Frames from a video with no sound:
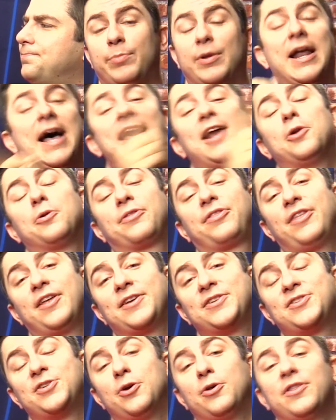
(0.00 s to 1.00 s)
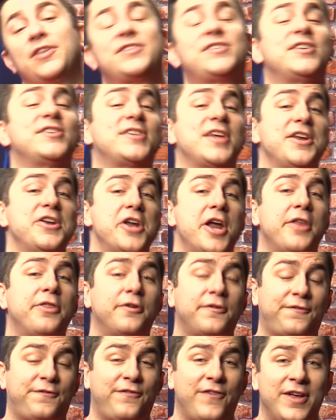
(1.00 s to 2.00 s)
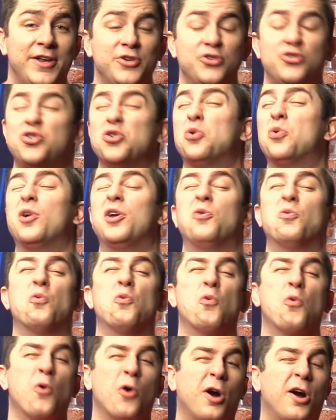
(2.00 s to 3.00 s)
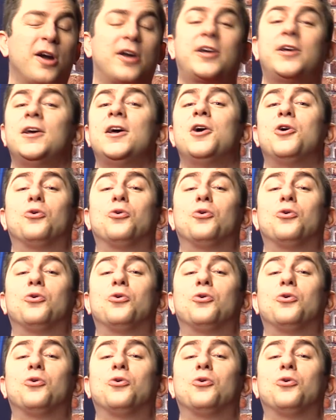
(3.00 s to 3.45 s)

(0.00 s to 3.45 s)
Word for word: but I don't think so. This is another Finn doing work.